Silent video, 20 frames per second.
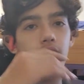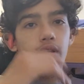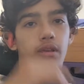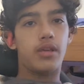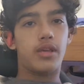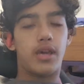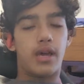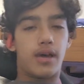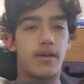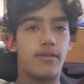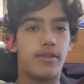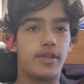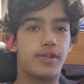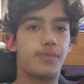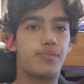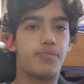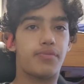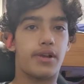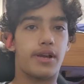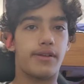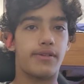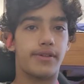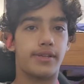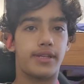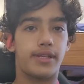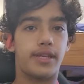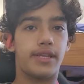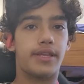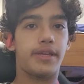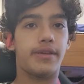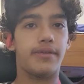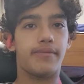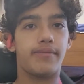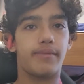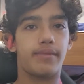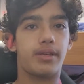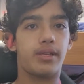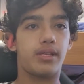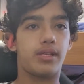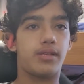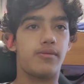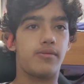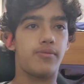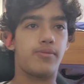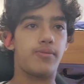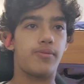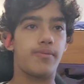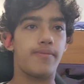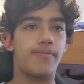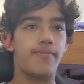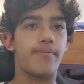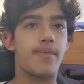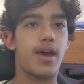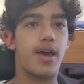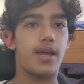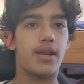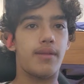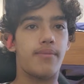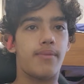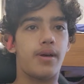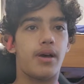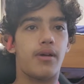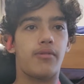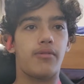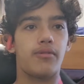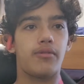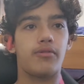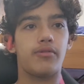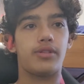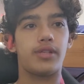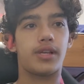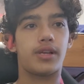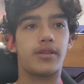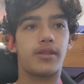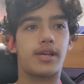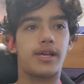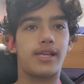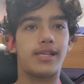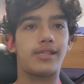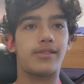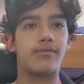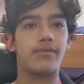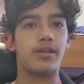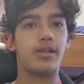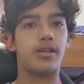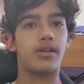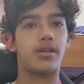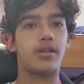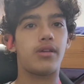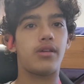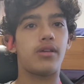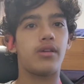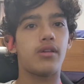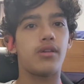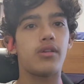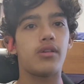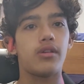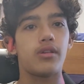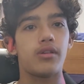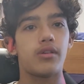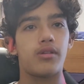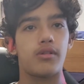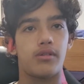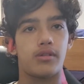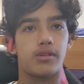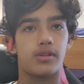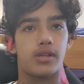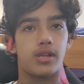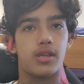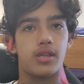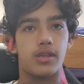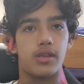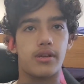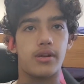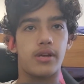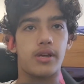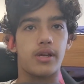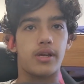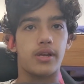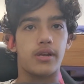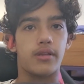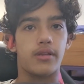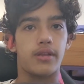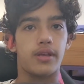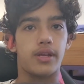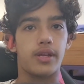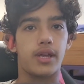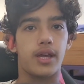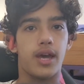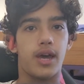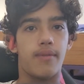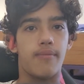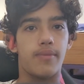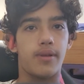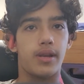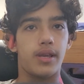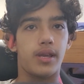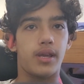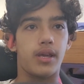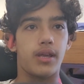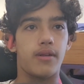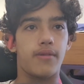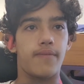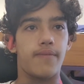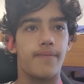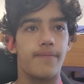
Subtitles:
Yeah, this Browns team is mad about losing last week, and they're not going to let it happen again.